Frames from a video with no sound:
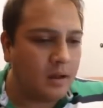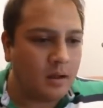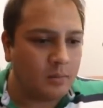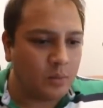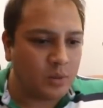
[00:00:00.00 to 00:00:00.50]

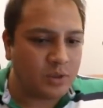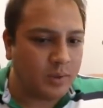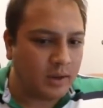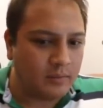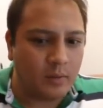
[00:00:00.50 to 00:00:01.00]
um, what you
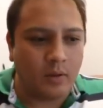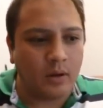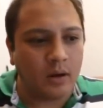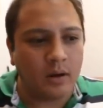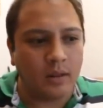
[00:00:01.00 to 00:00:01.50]
pay
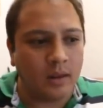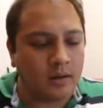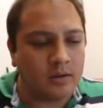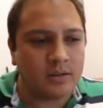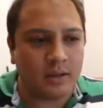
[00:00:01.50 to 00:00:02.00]
for, and then
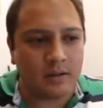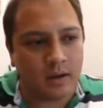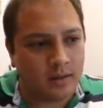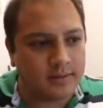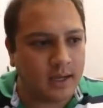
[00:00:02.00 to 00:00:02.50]
you send
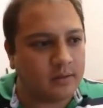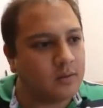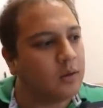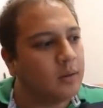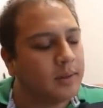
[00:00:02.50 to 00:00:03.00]
guns out to
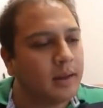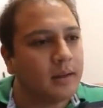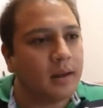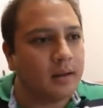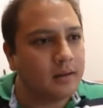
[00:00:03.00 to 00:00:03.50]
them, and then
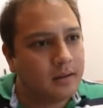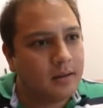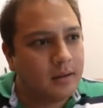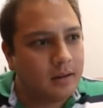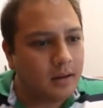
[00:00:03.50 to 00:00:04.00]
they,
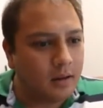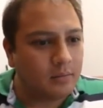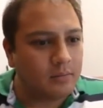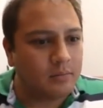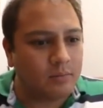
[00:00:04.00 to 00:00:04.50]
you know,
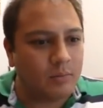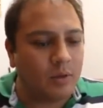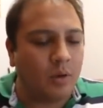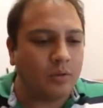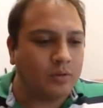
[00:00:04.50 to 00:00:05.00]
do the
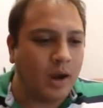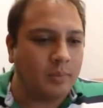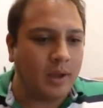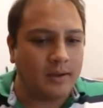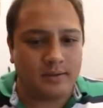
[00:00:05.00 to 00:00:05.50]
whole drop
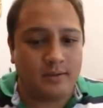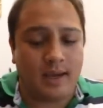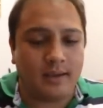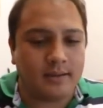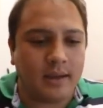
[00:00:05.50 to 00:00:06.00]
toss
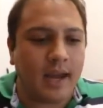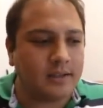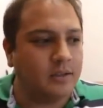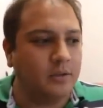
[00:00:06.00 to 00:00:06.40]
test. They actually do